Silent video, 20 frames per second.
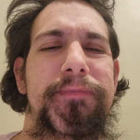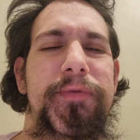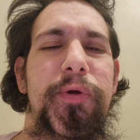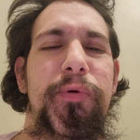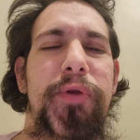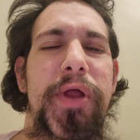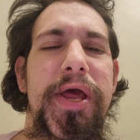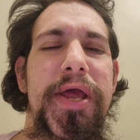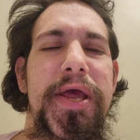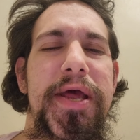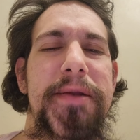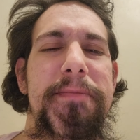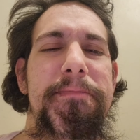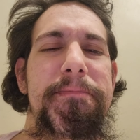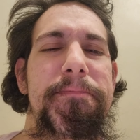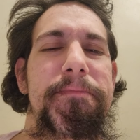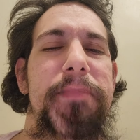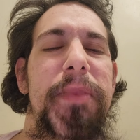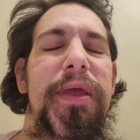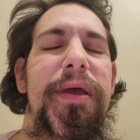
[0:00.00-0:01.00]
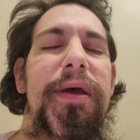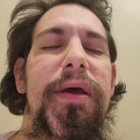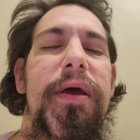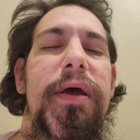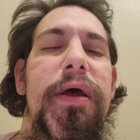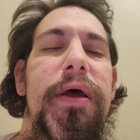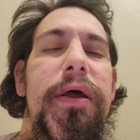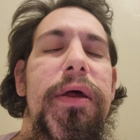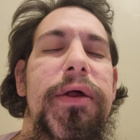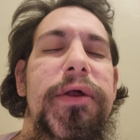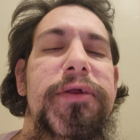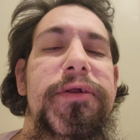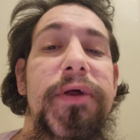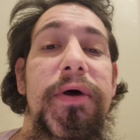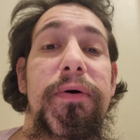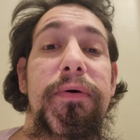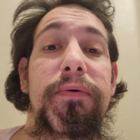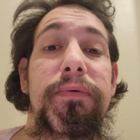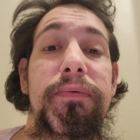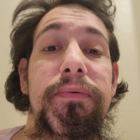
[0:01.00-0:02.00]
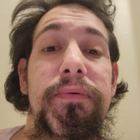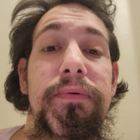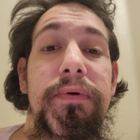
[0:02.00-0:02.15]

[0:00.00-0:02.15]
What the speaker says: Don't like it. So,